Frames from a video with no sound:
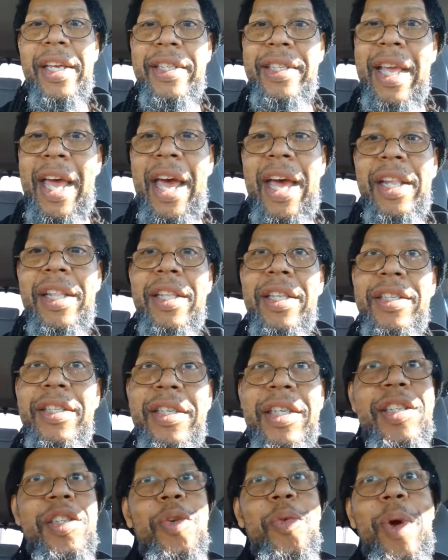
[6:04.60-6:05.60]
that the
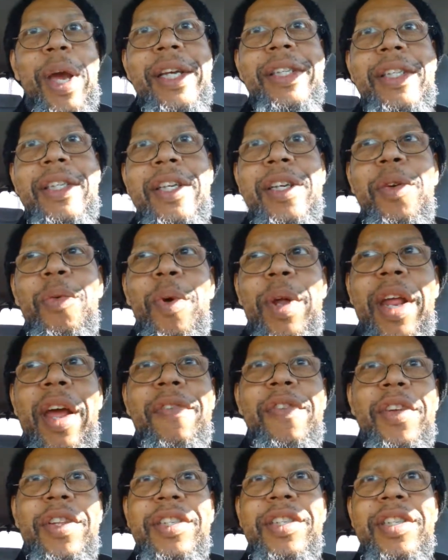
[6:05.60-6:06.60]
situation,
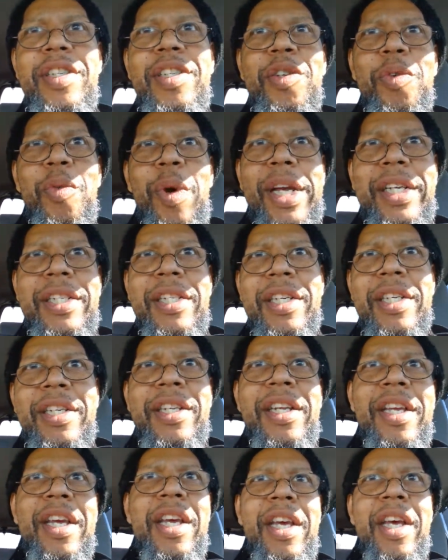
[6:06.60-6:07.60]
whatever the situation,
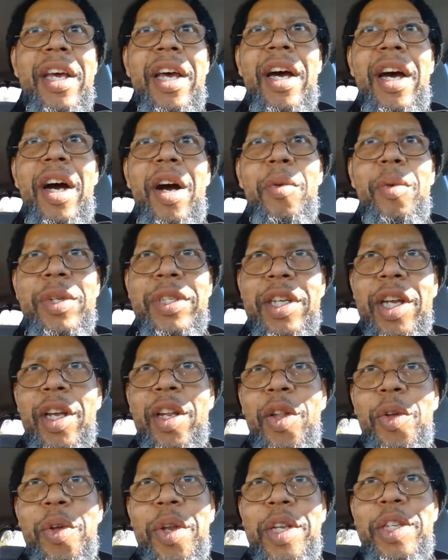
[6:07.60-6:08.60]
which
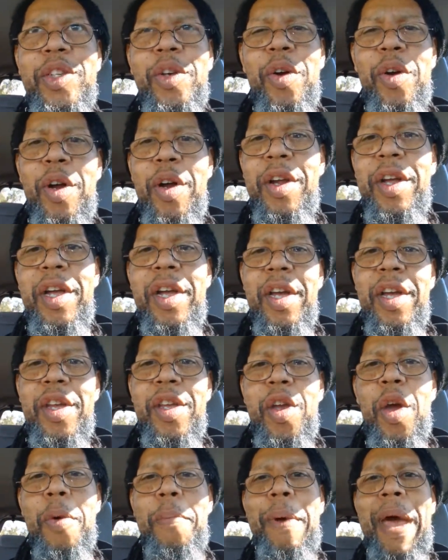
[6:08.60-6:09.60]
included your
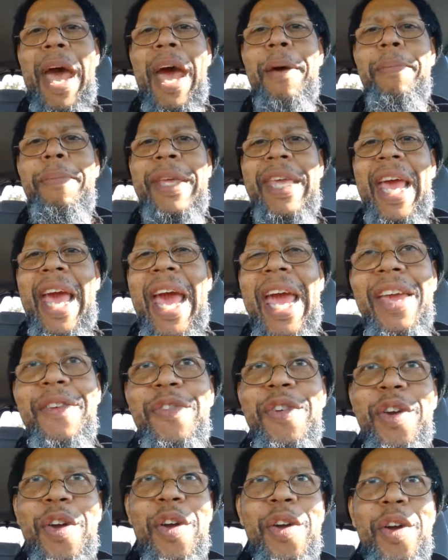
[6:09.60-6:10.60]
bad
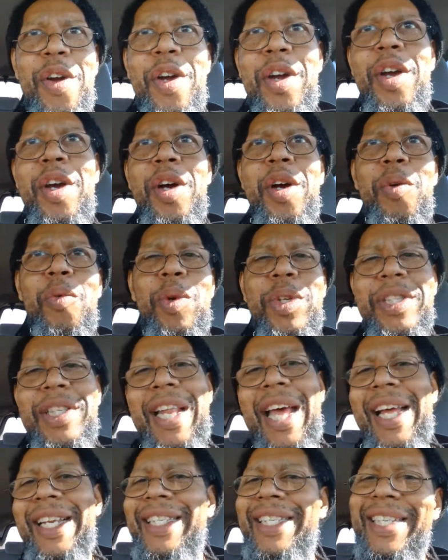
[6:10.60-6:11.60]
behavior, was
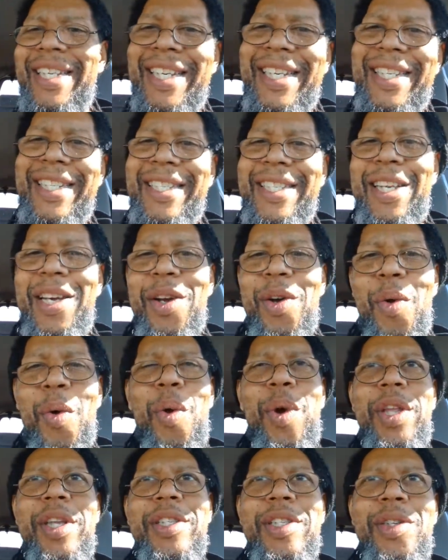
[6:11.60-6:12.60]
not judged
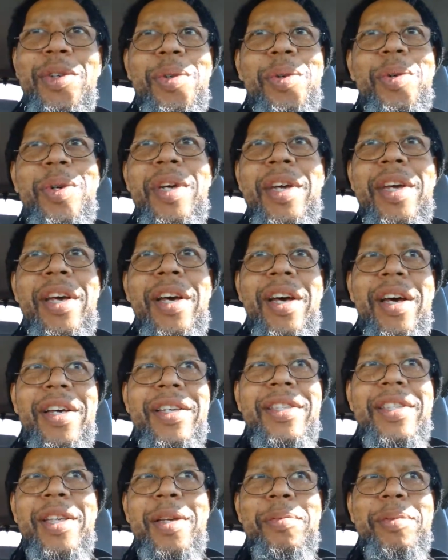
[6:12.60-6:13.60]
according to
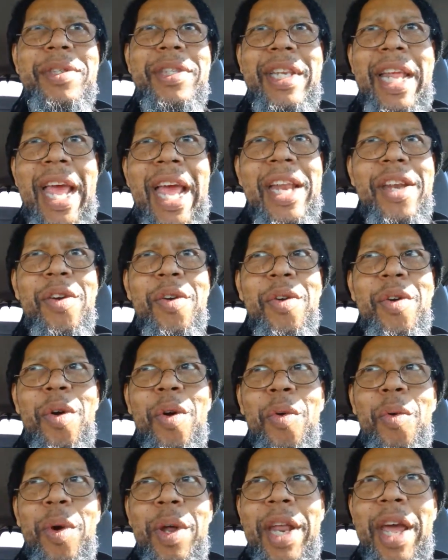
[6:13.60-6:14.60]
some standard
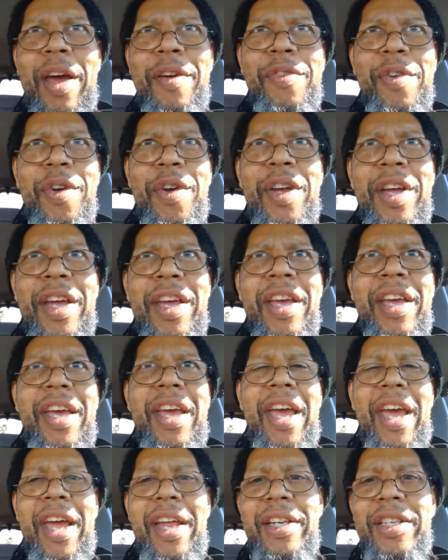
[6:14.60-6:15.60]
or whatever.
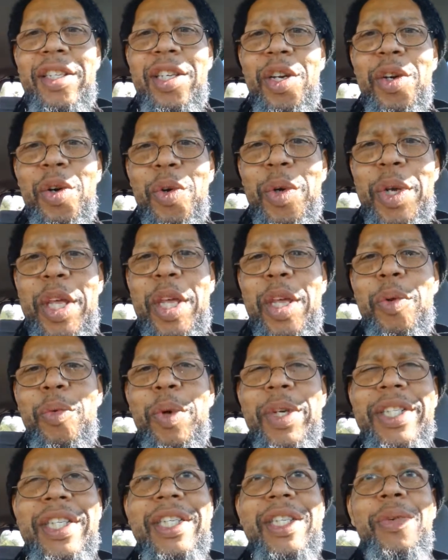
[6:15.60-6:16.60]
And Tahuti
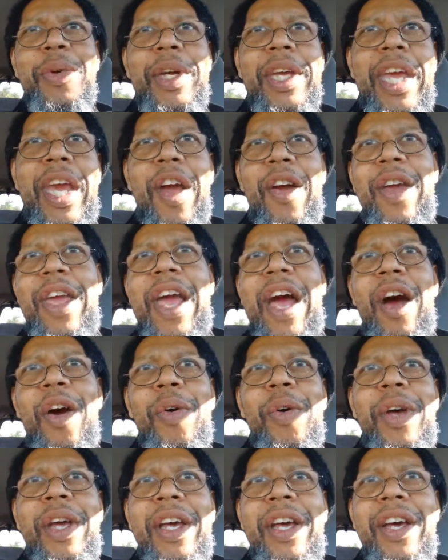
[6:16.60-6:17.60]
would carry out
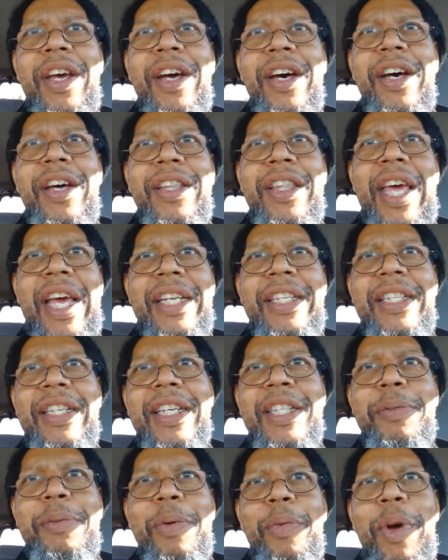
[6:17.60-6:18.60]
that
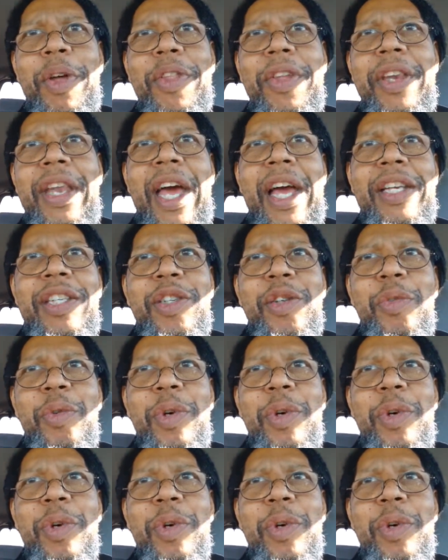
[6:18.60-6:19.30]
judgment, whether or not you